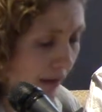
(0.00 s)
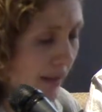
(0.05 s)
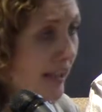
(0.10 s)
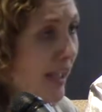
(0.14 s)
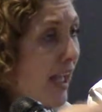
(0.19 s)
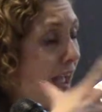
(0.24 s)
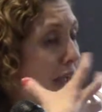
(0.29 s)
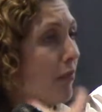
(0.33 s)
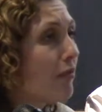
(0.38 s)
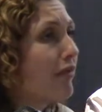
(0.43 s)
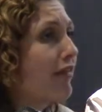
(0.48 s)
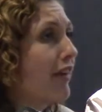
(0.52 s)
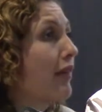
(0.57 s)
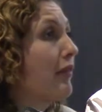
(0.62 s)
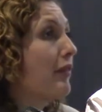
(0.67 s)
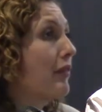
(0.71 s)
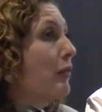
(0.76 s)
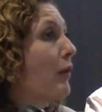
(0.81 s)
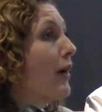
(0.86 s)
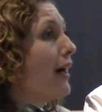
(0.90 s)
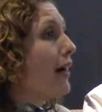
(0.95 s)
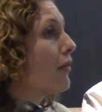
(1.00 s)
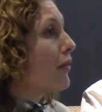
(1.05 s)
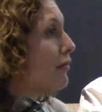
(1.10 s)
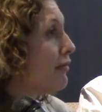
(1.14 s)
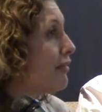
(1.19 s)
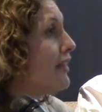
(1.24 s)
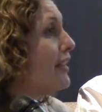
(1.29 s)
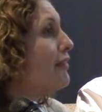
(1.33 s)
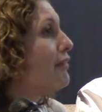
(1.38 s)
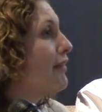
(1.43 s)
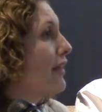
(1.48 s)
came very well,
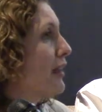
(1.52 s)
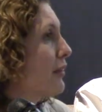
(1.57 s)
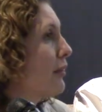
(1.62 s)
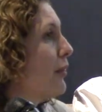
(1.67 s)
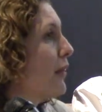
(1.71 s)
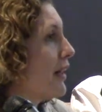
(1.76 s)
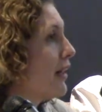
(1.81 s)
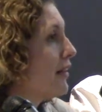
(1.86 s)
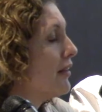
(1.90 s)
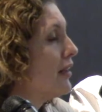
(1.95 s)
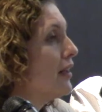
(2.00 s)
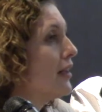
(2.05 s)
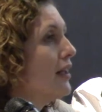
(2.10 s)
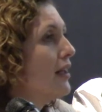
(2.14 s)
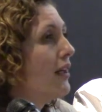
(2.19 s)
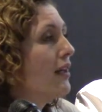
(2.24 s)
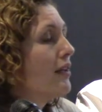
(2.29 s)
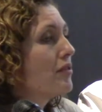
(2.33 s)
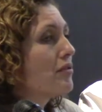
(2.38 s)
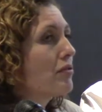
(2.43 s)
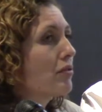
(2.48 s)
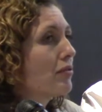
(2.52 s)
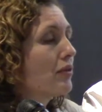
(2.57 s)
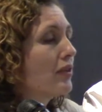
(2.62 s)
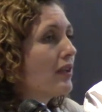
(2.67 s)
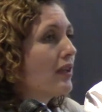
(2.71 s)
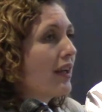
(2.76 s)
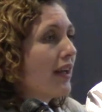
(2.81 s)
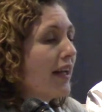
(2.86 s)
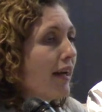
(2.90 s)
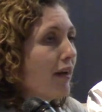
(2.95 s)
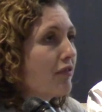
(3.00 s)
fit very well to
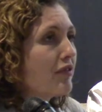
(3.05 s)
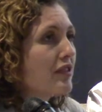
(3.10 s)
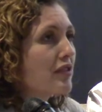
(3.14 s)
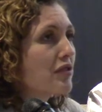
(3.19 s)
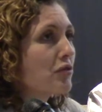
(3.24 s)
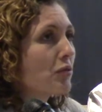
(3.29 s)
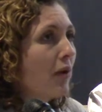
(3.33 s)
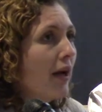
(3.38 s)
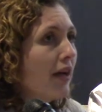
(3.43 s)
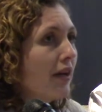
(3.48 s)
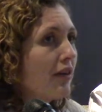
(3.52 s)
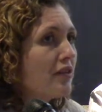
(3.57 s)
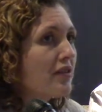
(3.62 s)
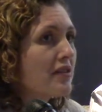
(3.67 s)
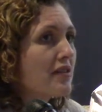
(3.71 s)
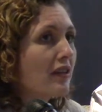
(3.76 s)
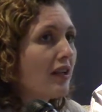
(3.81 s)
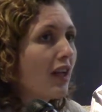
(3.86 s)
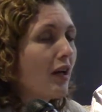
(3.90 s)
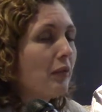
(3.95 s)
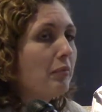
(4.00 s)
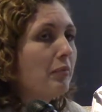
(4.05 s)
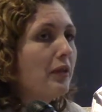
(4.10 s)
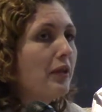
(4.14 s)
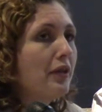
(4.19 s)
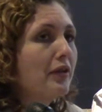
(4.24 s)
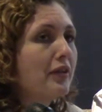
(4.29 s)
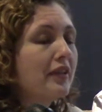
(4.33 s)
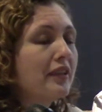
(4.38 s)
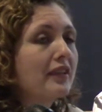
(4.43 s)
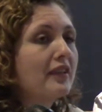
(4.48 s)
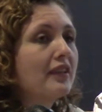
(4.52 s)
the left strategies of that
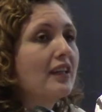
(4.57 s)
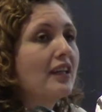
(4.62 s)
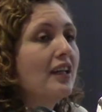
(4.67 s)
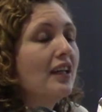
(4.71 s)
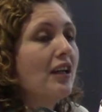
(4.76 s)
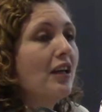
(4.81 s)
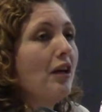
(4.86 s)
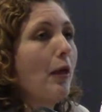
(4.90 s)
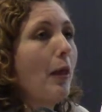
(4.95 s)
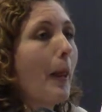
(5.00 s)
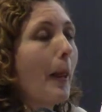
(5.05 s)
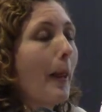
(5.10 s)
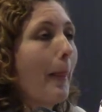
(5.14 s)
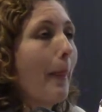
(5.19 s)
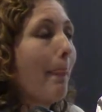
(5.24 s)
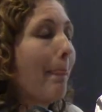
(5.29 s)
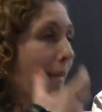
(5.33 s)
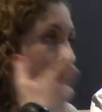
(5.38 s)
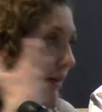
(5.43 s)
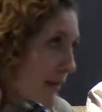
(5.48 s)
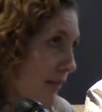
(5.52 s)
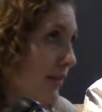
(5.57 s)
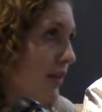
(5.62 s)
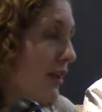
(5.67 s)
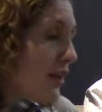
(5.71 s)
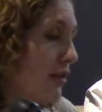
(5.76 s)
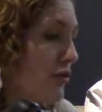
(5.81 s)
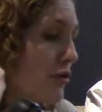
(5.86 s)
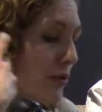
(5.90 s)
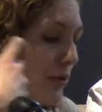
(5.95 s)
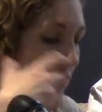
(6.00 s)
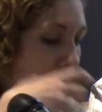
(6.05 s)
period, in the
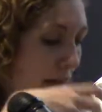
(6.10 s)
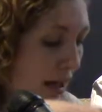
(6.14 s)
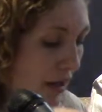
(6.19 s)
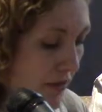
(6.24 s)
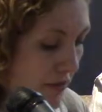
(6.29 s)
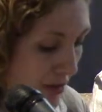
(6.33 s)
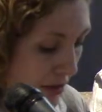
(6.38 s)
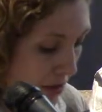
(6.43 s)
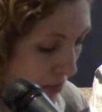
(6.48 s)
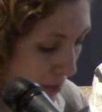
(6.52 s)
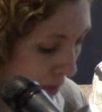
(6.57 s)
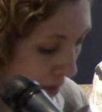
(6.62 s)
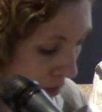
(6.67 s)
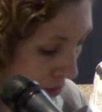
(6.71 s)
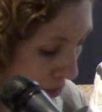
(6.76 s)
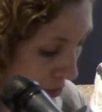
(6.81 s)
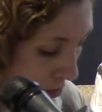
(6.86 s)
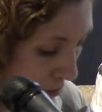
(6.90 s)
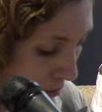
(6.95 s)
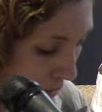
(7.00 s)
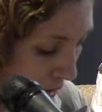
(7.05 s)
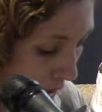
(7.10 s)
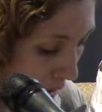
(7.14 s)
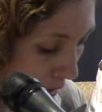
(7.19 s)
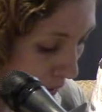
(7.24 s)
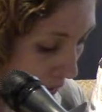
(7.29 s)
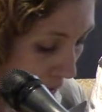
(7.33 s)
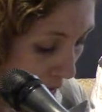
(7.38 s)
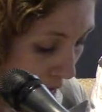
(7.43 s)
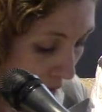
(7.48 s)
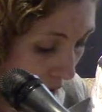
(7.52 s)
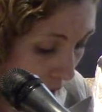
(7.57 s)
2000s, but also now.